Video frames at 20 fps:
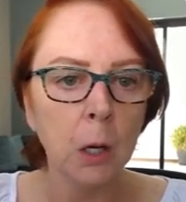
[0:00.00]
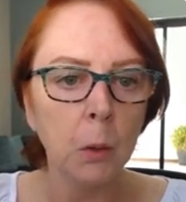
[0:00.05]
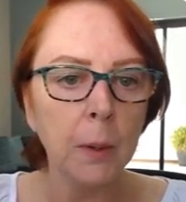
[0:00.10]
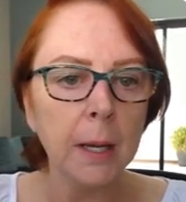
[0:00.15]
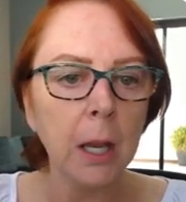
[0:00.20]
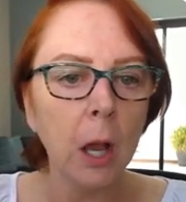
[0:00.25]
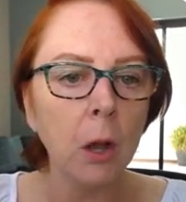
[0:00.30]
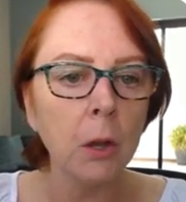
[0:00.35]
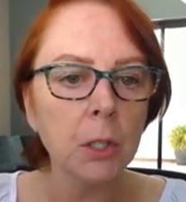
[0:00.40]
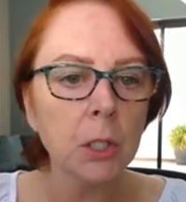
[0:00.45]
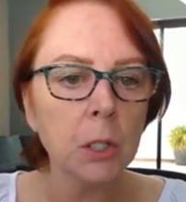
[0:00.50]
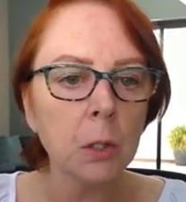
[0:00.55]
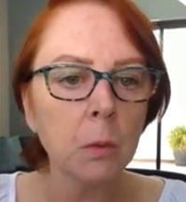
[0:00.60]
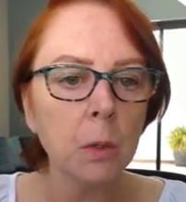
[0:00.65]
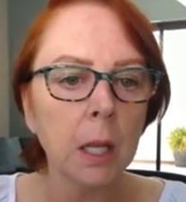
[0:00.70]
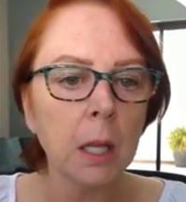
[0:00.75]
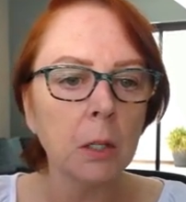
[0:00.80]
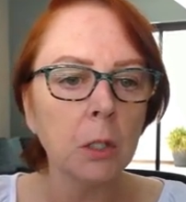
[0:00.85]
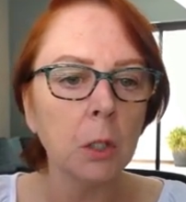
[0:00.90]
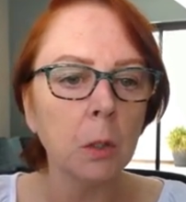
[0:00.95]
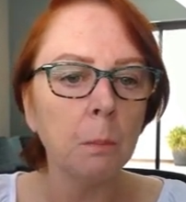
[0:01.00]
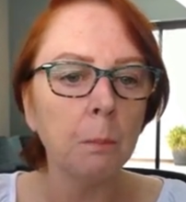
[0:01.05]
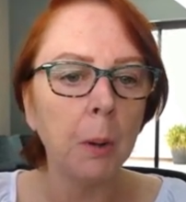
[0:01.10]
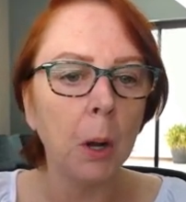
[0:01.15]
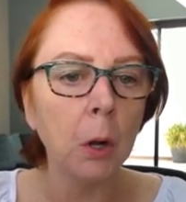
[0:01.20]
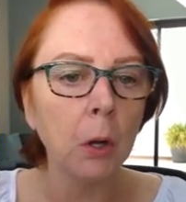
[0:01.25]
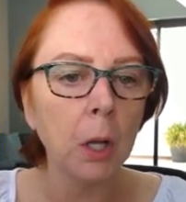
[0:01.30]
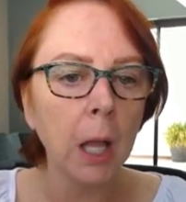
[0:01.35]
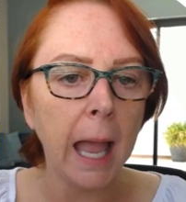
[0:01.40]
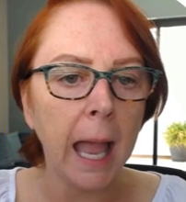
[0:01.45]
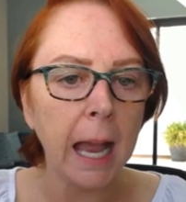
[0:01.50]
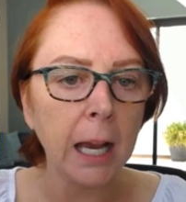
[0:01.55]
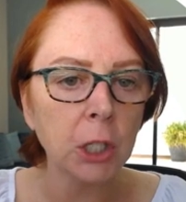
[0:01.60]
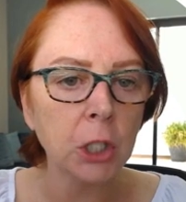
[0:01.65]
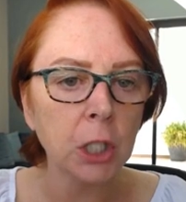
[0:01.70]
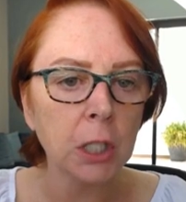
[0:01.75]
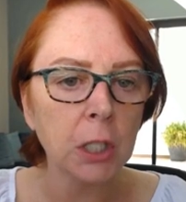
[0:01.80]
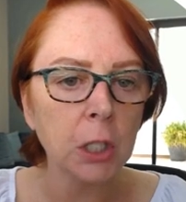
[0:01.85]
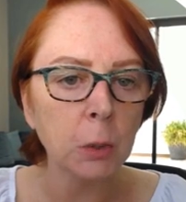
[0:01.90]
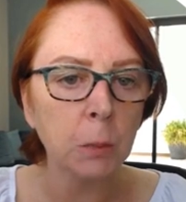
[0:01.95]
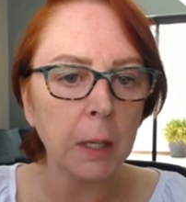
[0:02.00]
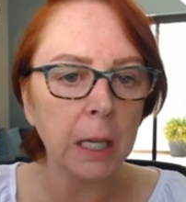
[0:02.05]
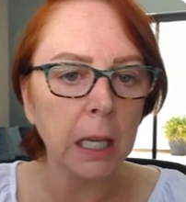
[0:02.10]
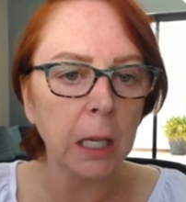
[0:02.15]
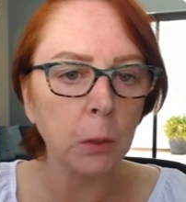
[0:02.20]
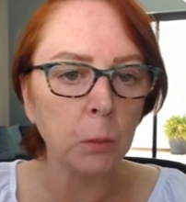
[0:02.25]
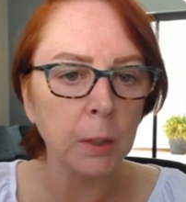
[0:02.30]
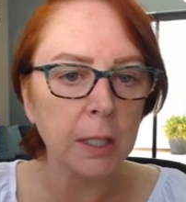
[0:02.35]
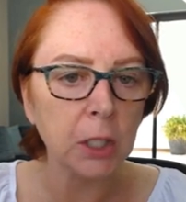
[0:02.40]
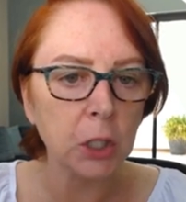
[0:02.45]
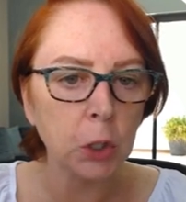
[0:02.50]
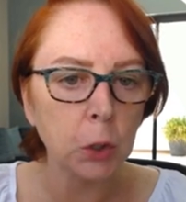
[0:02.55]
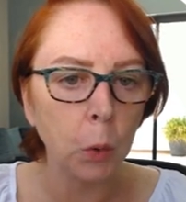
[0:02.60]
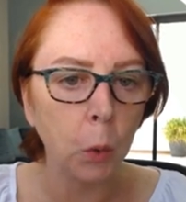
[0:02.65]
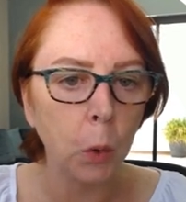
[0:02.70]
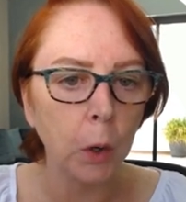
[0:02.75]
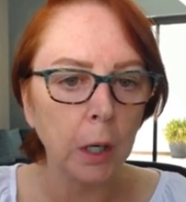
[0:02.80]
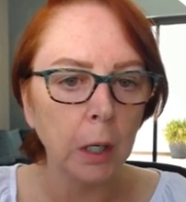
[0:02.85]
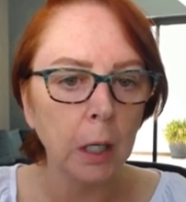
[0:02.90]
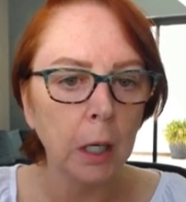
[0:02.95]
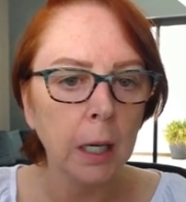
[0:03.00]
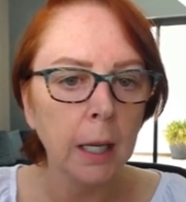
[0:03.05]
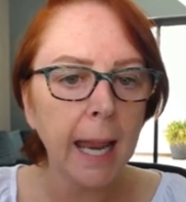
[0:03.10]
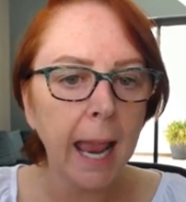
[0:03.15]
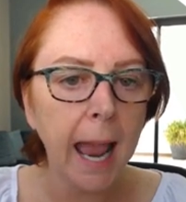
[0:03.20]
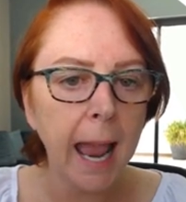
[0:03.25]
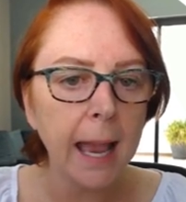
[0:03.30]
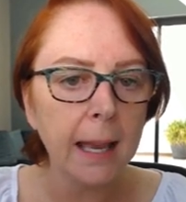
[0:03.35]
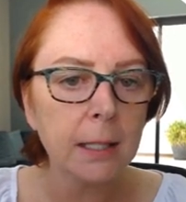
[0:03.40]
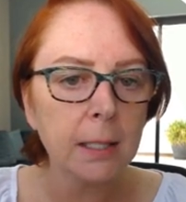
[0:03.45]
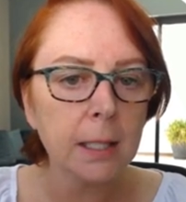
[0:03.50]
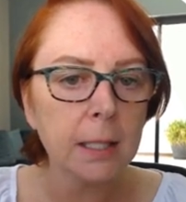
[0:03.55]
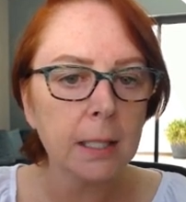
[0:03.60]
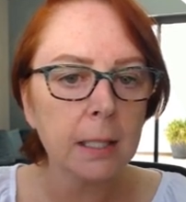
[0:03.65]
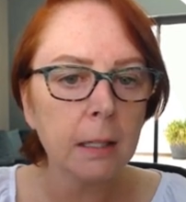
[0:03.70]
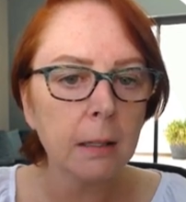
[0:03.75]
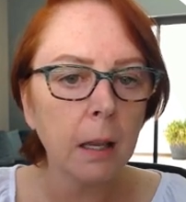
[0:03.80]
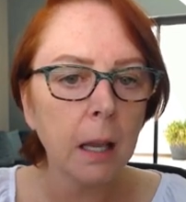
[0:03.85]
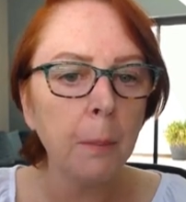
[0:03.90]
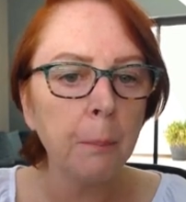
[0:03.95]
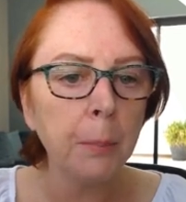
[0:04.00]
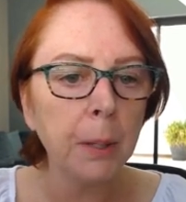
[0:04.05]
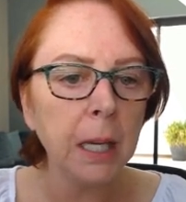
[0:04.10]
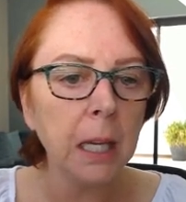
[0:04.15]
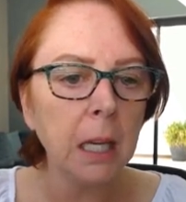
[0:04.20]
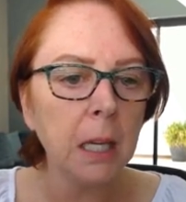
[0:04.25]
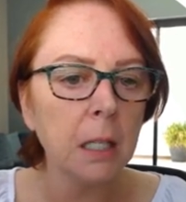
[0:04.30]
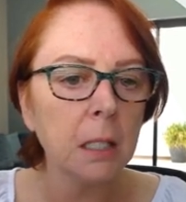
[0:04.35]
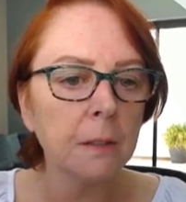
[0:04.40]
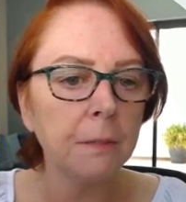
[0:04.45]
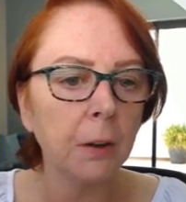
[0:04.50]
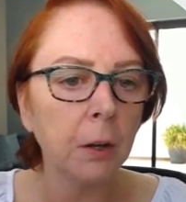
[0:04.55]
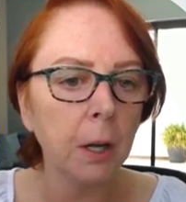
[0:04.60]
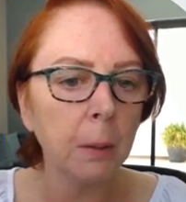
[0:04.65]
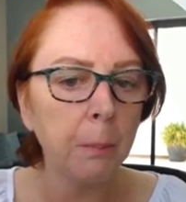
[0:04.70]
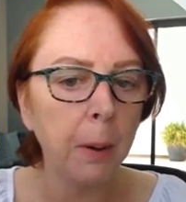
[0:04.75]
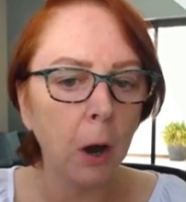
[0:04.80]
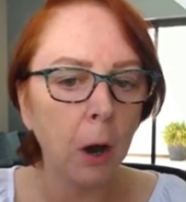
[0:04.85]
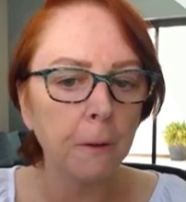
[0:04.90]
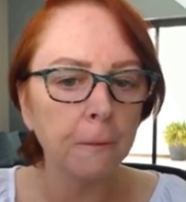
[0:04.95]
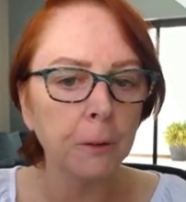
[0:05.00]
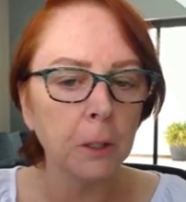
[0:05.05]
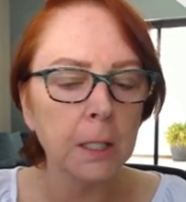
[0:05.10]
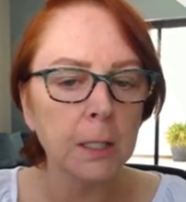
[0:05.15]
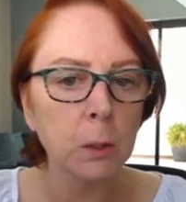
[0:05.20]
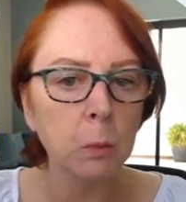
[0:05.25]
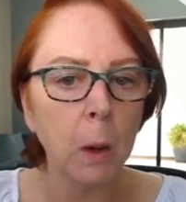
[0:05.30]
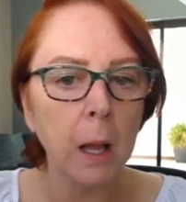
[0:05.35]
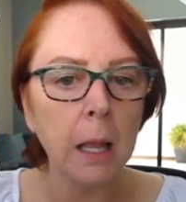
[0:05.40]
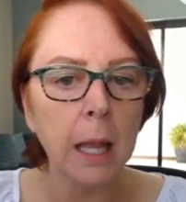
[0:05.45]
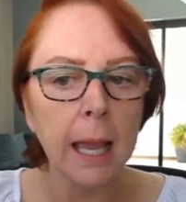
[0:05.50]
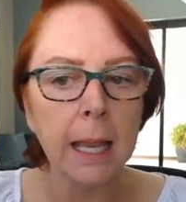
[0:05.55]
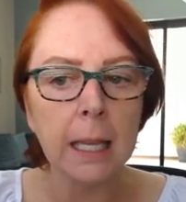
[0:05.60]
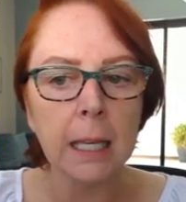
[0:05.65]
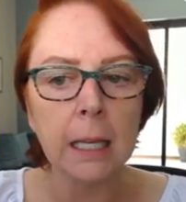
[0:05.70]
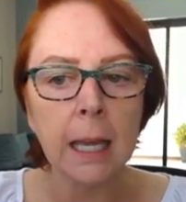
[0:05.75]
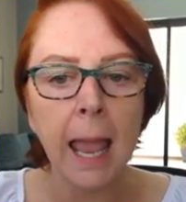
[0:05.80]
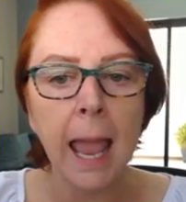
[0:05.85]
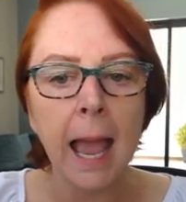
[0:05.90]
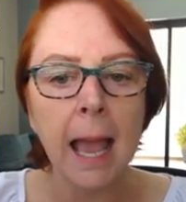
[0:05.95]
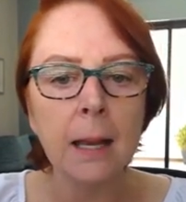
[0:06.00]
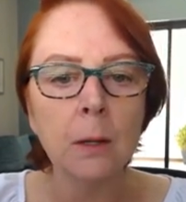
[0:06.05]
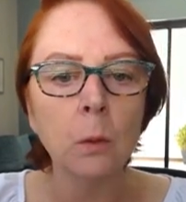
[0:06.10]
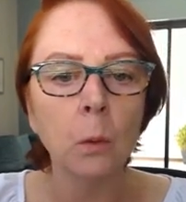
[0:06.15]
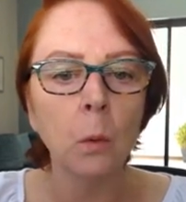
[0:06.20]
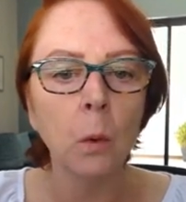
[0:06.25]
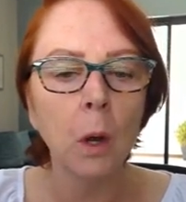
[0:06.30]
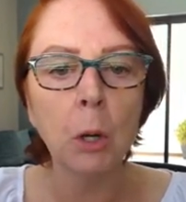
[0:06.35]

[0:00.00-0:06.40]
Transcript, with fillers: We also can do bulk actions. We can restore tasks. Company is very powerful as well. I can add